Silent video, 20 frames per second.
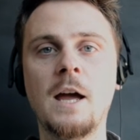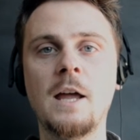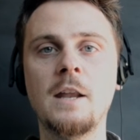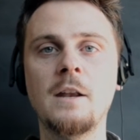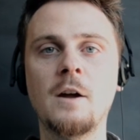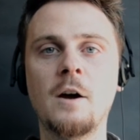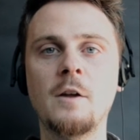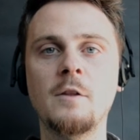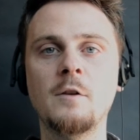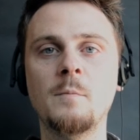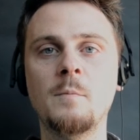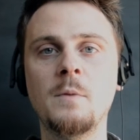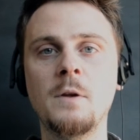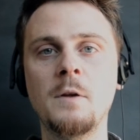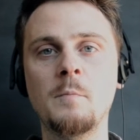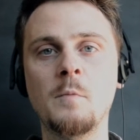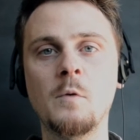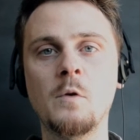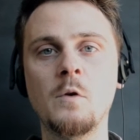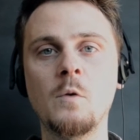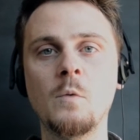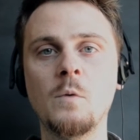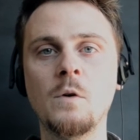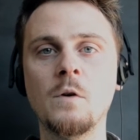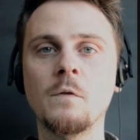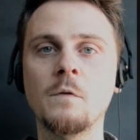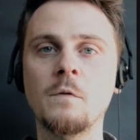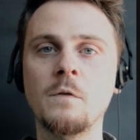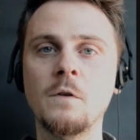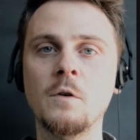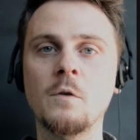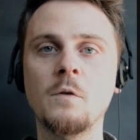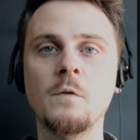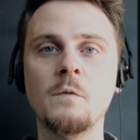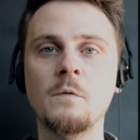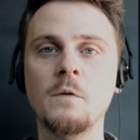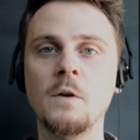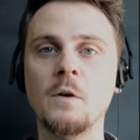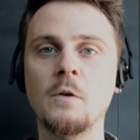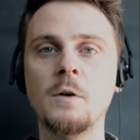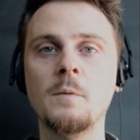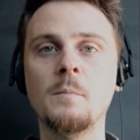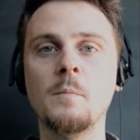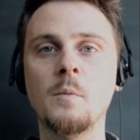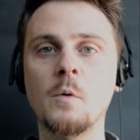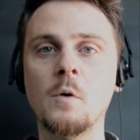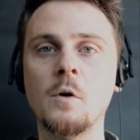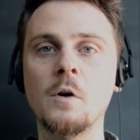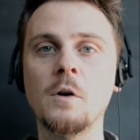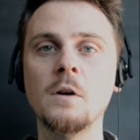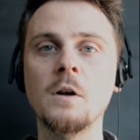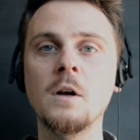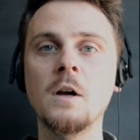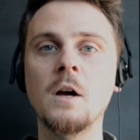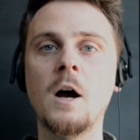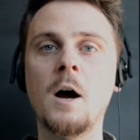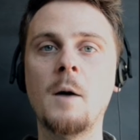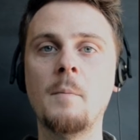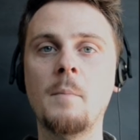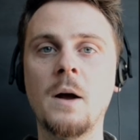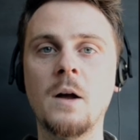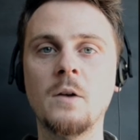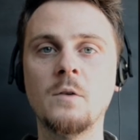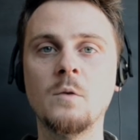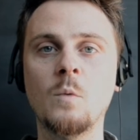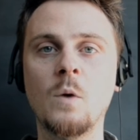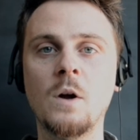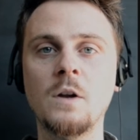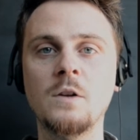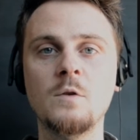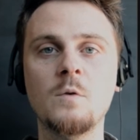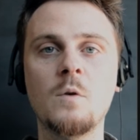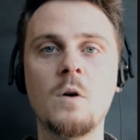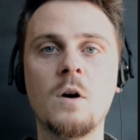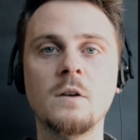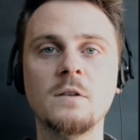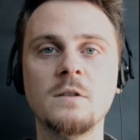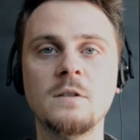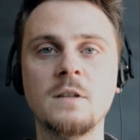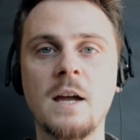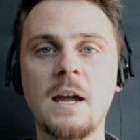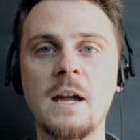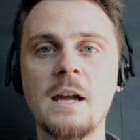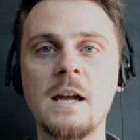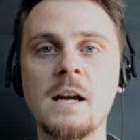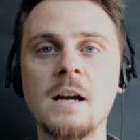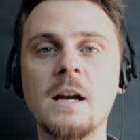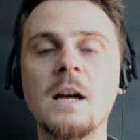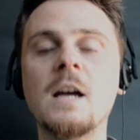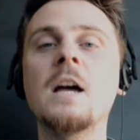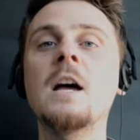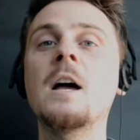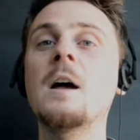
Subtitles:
and other people will feel very bored about what you are saying.